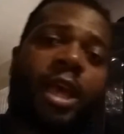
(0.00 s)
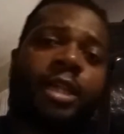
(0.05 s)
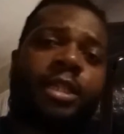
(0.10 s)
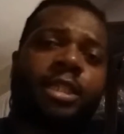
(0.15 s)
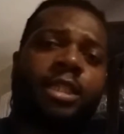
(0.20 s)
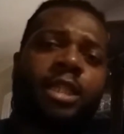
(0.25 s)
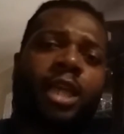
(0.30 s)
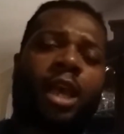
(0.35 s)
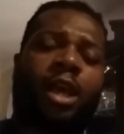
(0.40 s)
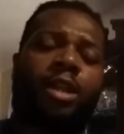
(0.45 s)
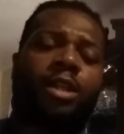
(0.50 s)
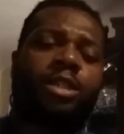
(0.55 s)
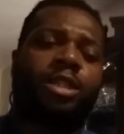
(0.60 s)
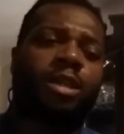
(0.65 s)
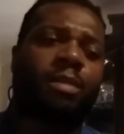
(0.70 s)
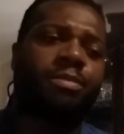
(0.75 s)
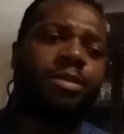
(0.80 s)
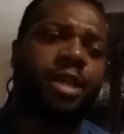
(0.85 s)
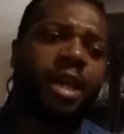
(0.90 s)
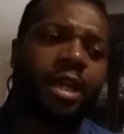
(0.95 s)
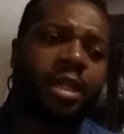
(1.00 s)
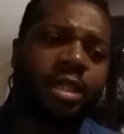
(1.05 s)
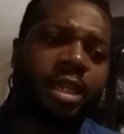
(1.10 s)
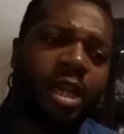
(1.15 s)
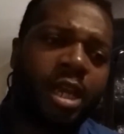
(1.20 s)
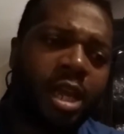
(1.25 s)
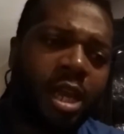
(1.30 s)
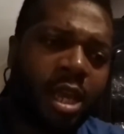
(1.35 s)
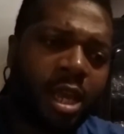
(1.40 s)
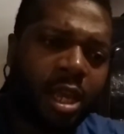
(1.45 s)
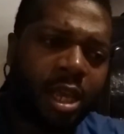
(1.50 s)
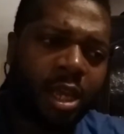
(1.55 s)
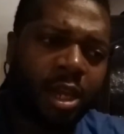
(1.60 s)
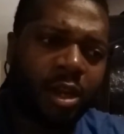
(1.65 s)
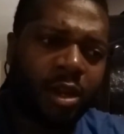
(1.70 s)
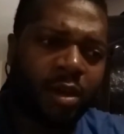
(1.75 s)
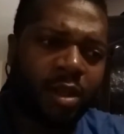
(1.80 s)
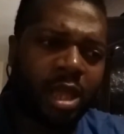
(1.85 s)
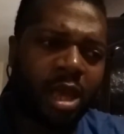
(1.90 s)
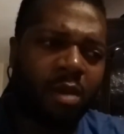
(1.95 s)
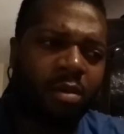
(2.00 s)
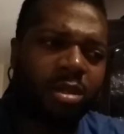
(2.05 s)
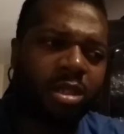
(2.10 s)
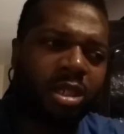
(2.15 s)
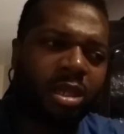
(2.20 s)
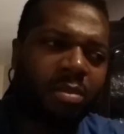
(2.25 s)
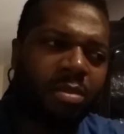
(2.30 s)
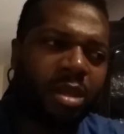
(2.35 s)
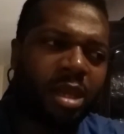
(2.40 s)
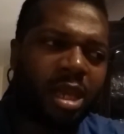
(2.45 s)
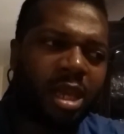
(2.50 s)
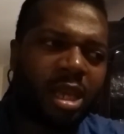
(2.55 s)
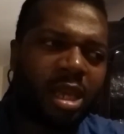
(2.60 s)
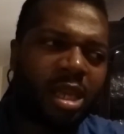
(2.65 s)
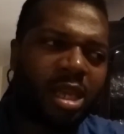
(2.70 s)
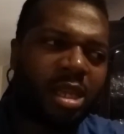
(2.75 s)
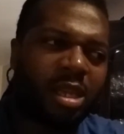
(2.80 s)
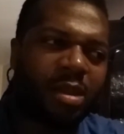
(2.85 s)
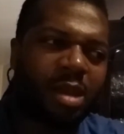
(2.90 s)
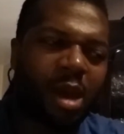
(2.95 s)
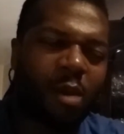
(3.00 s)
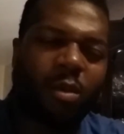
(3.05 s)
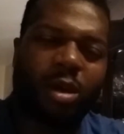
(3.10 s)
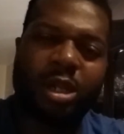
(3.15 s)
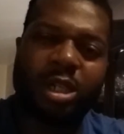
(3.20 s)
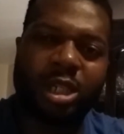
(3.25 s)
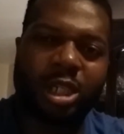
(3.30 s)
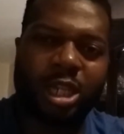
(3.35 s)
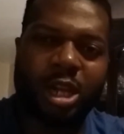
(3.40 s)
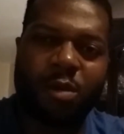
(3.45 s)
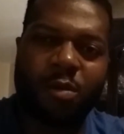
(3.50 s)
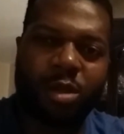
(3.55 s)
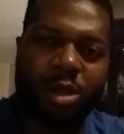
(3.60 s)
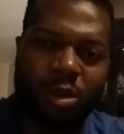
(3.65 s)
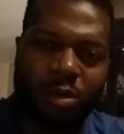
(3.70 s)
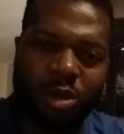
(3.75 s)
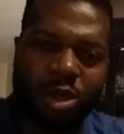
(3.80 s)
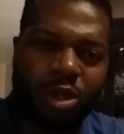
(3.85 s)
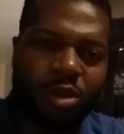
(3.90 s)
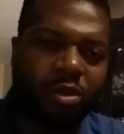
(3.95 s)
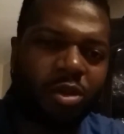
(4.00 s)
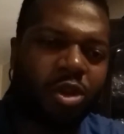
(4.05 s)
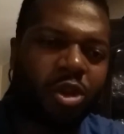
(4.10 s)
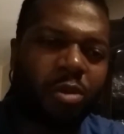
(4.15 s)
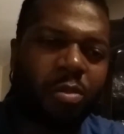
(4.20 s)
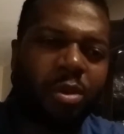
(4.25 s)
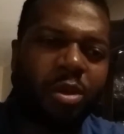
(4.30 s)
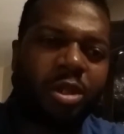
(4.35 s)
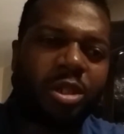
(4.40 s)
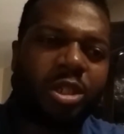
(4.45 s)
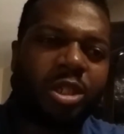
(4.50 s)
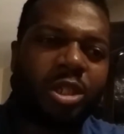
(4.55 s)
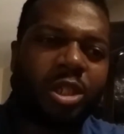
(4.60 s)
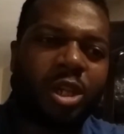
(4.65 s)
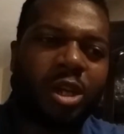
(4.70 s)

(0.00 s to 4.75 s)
I had to say on the subject. You know, that was something I wanted to share with you, the YouTubers.